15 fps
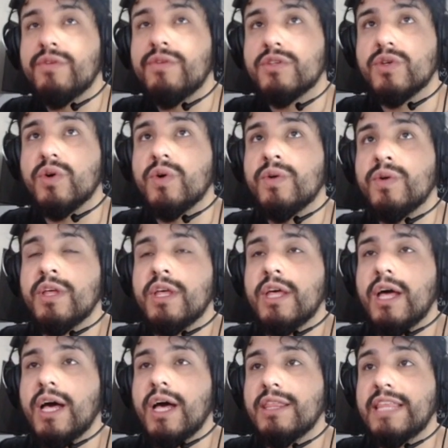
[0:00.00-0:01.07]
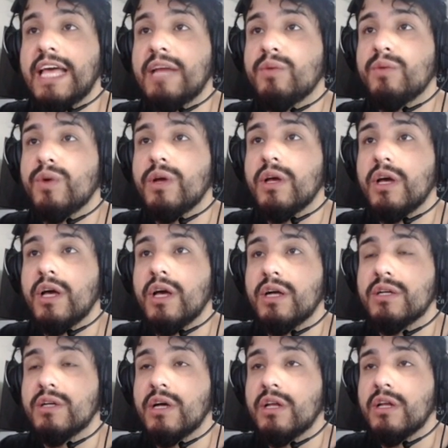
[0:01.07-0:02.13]
So then we a
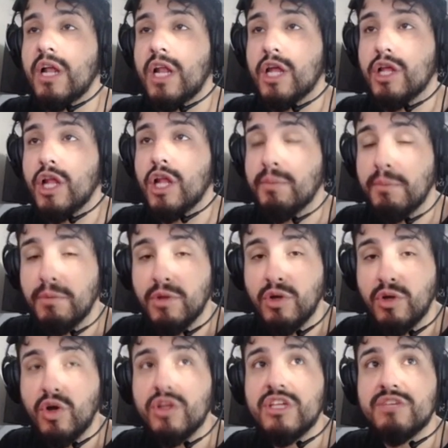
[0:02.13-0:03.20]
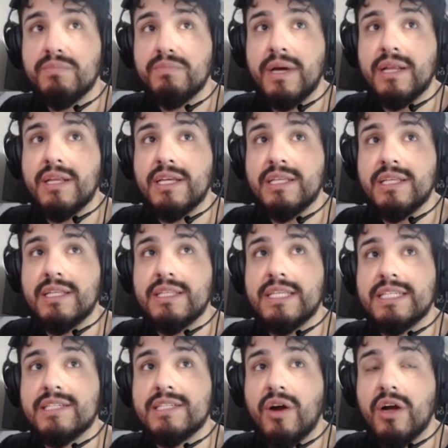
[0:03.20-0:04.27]
lot of people don't know this, but
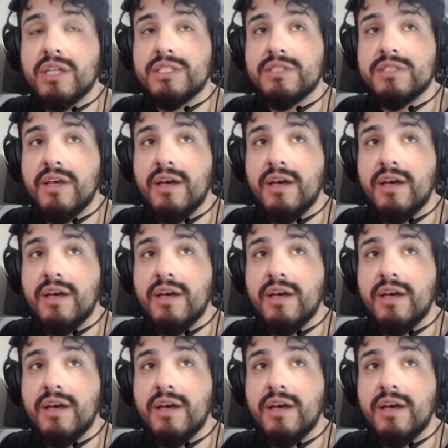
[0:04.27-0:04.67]
this card's